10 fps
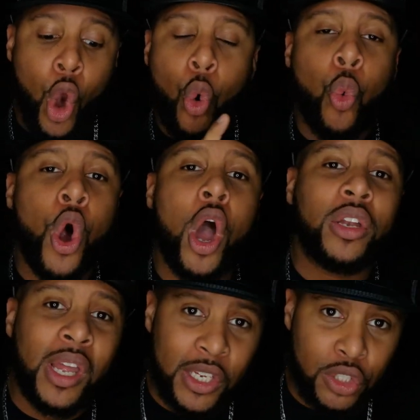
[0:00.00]

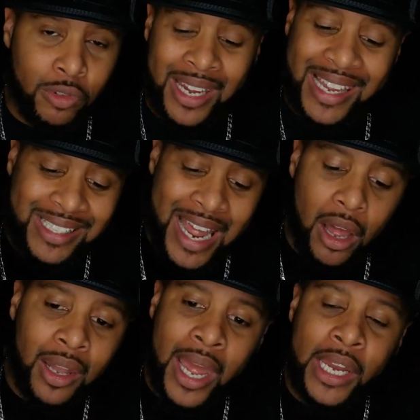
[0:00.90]
world history is
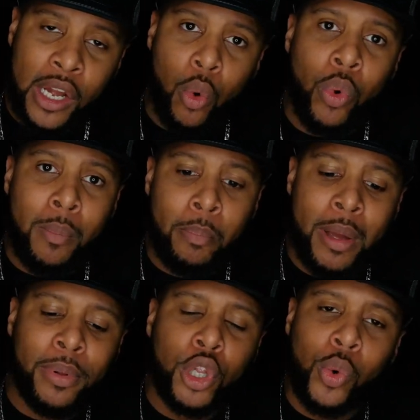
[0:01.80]
now lining up with
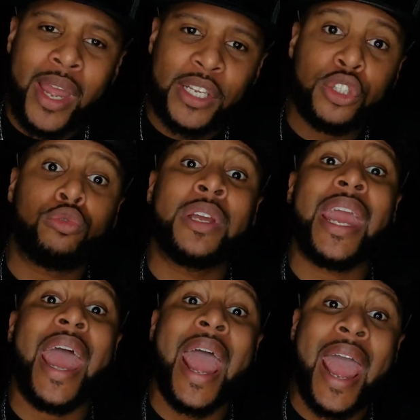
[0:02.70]
biblical history
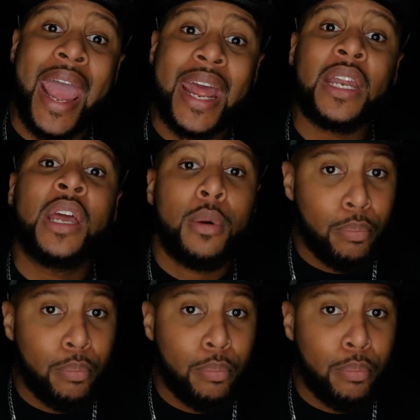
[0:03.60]
and